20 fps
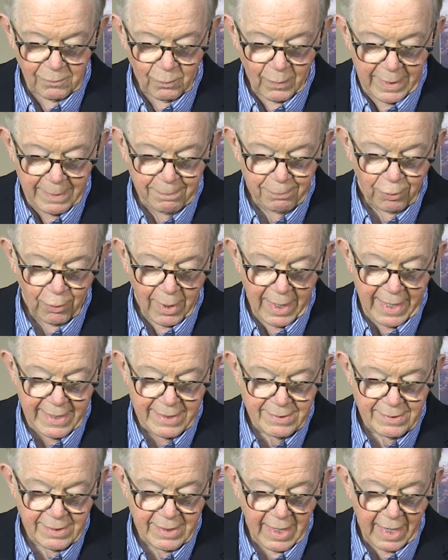We
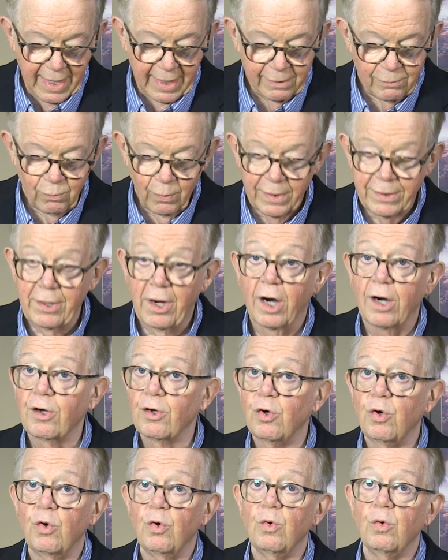praise God with our
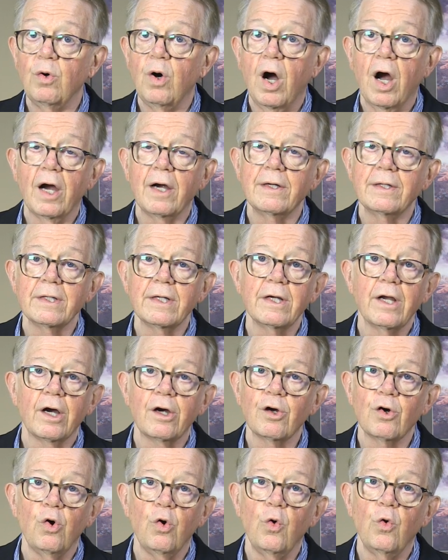whole heart and
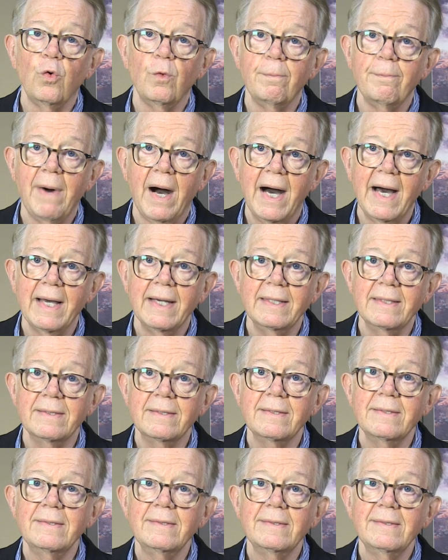our whole
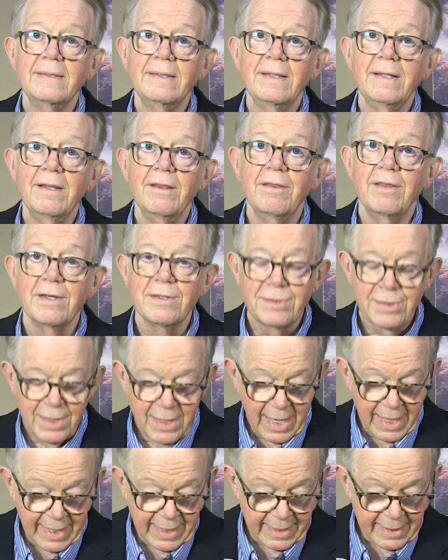mind this
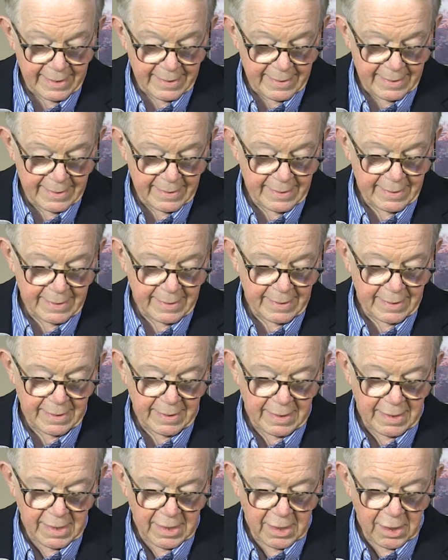day.
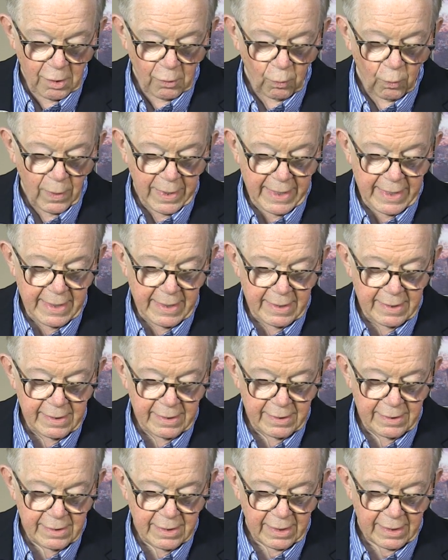We
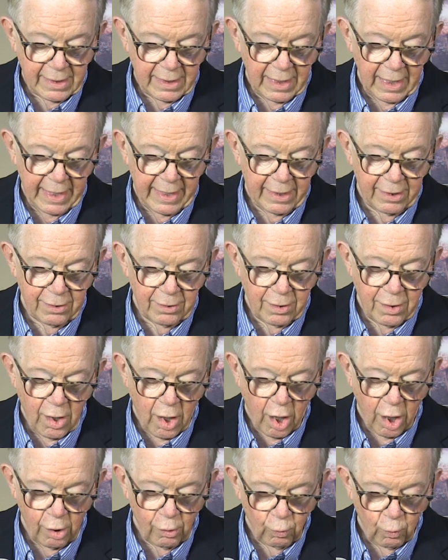declare
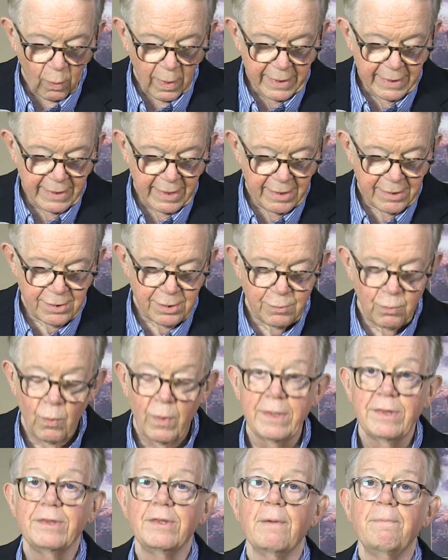our oneness
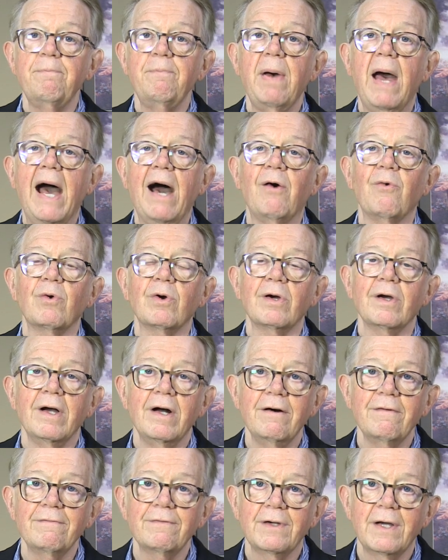with the power
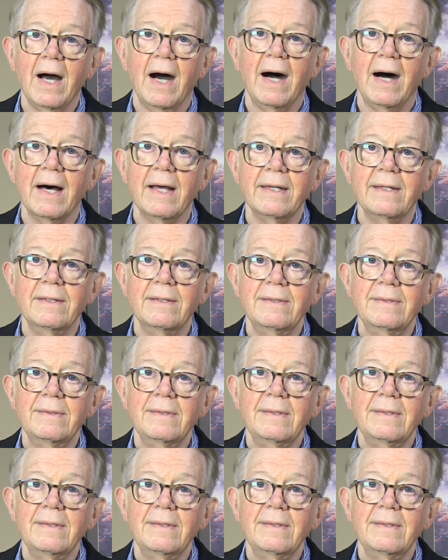of God.